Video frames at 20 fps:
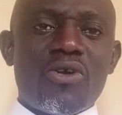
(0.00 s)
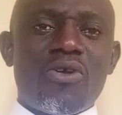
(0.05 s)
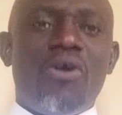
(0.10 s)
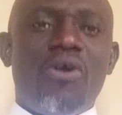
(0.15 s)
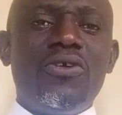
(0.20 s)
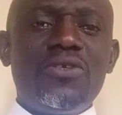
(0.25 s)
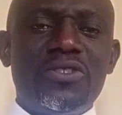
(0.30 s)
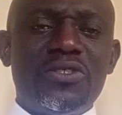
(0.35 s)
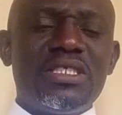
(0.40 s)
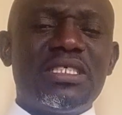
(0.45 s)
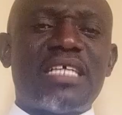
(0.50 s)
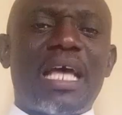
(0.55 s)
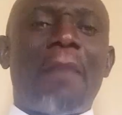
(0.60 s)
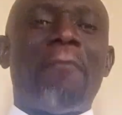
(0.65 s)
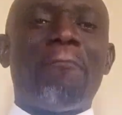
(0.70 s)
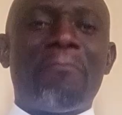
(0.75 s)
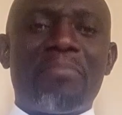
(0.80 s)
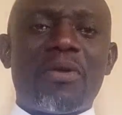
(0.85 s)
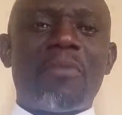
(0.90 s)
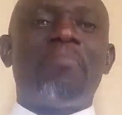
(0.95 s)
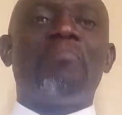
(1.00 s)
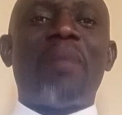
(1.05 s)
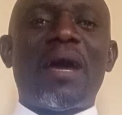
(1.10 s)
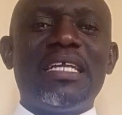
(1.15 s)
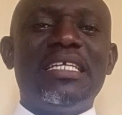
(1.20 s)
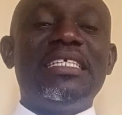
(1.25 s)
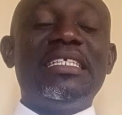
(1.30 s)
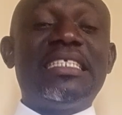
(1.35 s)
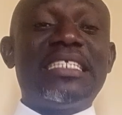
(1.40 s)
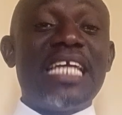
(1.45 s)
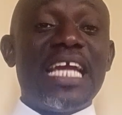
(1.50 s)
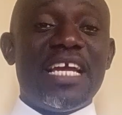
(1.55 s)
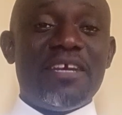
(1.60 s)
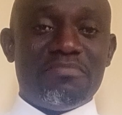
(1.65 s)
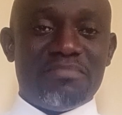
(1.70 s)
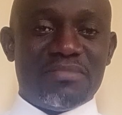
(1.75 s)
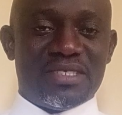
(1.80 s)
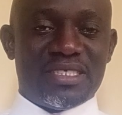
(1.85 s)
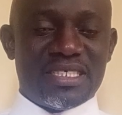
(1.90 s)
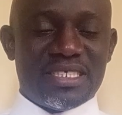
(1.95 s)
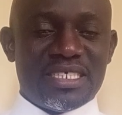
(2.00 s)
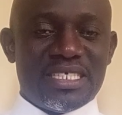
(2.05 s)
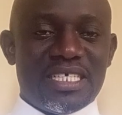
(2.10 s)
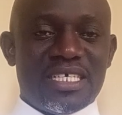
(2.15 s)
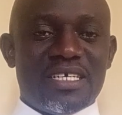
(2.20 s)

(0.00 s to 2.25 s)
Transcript: countries are properly tamed.